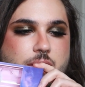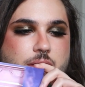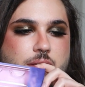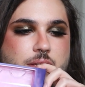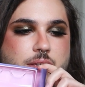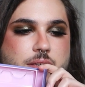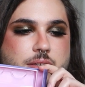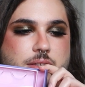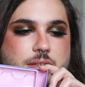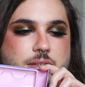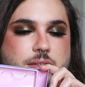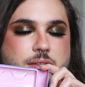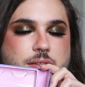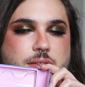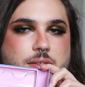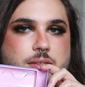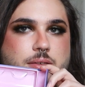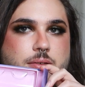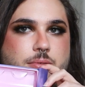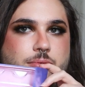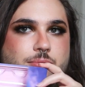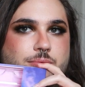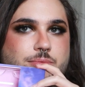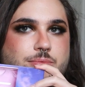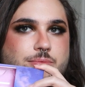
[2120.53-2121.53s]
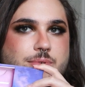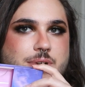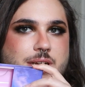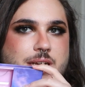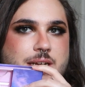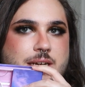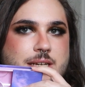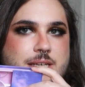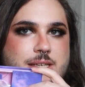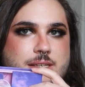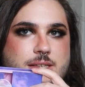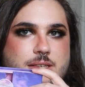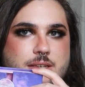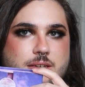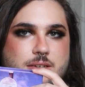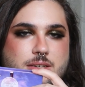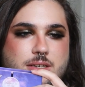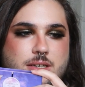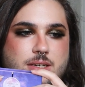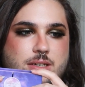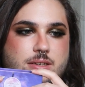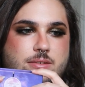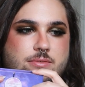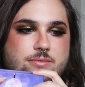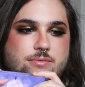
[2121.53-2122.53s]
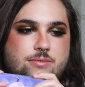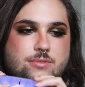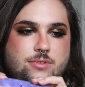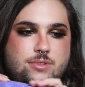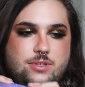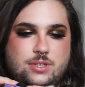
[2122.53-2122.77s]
It's really stunning for